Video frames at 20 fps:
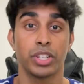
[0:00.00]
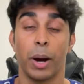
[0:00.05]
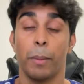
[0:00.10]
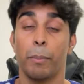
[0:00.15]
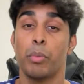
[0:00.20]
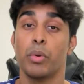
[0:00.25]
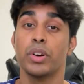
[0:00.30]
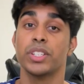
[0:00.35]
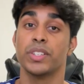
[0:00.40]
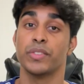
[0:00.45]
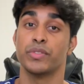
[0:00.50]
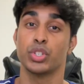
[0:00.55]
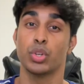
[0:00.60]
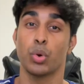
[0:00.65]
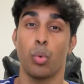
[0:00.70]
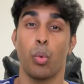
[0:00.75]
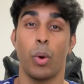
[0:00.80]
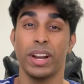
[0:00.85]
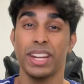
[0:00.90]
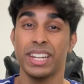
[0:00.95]
upwards of
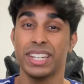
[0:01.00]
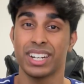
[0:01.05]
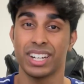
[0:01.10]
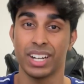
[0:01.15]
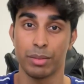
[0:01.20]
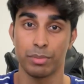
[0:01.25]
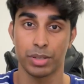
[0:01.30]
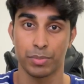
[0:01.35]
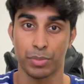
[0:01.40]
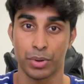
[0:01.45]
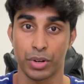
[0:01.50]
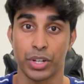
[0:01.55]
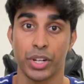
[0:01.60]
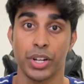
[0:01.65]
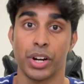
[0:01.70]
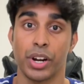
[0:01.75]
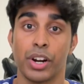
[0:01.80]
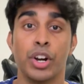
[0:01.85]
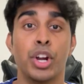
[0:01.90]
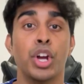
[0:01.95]
20 times per
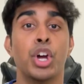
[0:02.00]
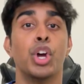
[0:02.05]
year,